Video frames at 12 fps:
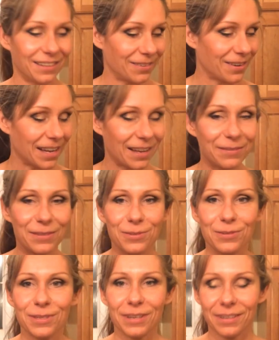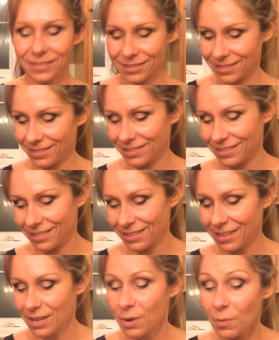Oh, I have 2
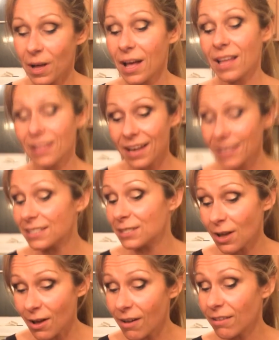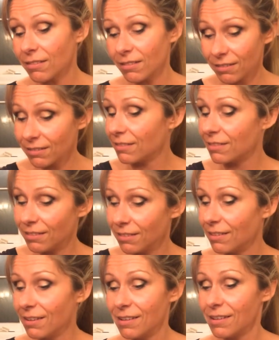salts. Well, I like salt.
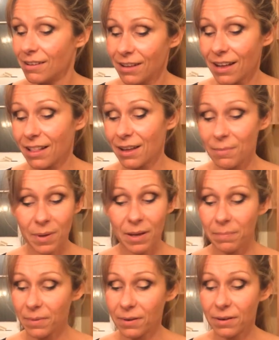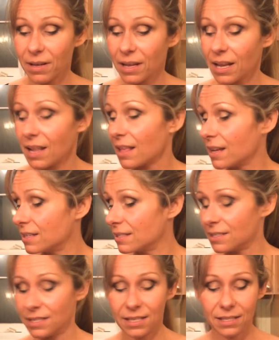I like pepper, and I like to
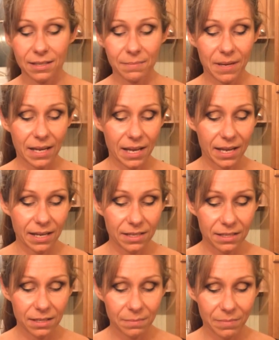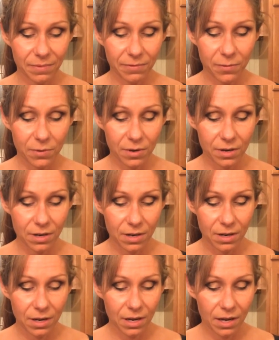season my eggs before
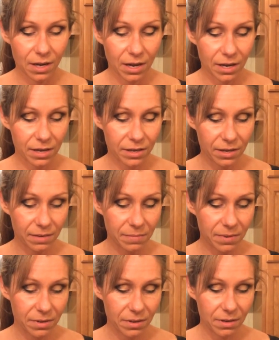I cook them.